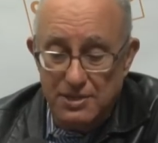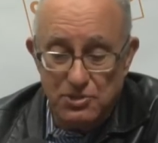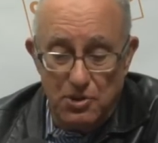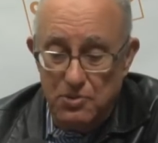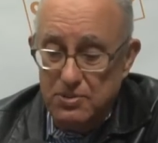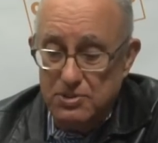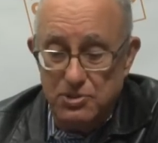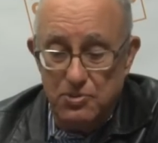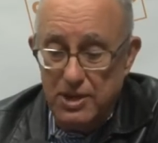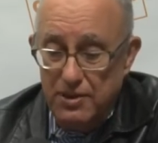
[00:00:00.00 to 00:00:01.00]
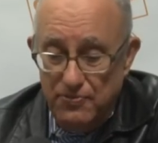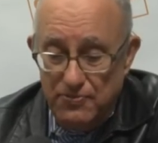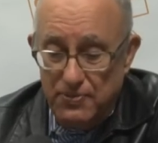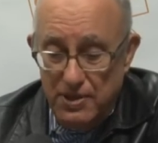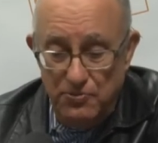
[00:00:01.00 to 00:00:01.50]
So so
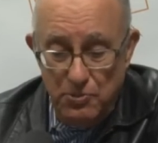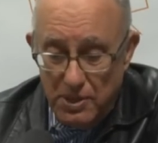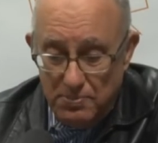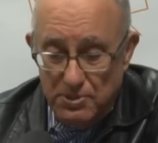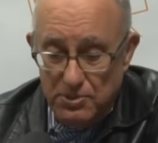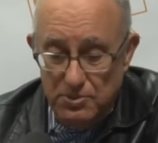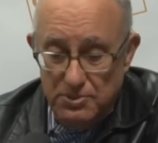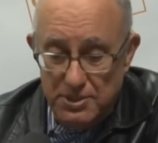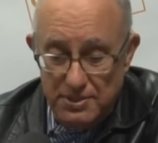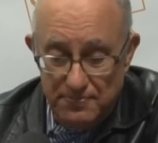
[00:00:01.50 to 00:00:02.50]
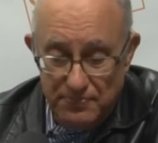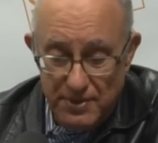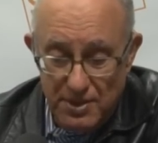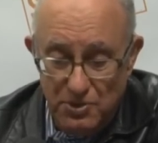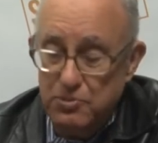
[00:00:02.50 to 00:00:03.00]
if if you want to pollute,
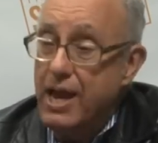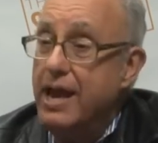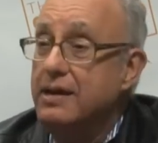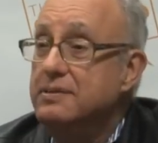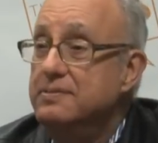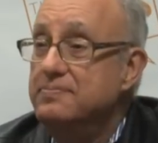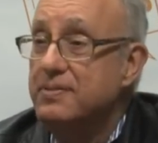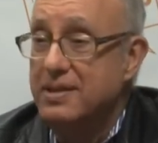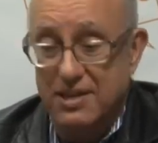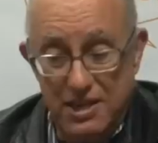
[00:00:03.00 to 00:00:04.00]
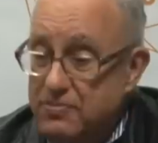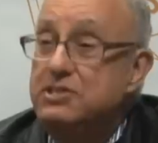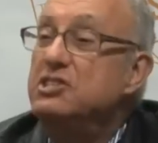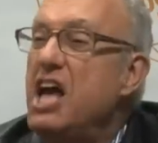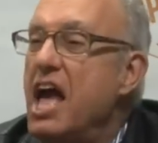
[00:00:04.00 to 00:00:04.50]
you can mm. even
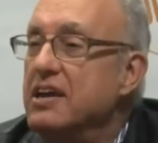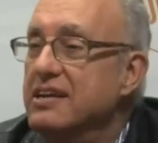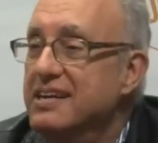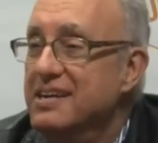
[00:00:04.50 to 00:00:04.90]
today.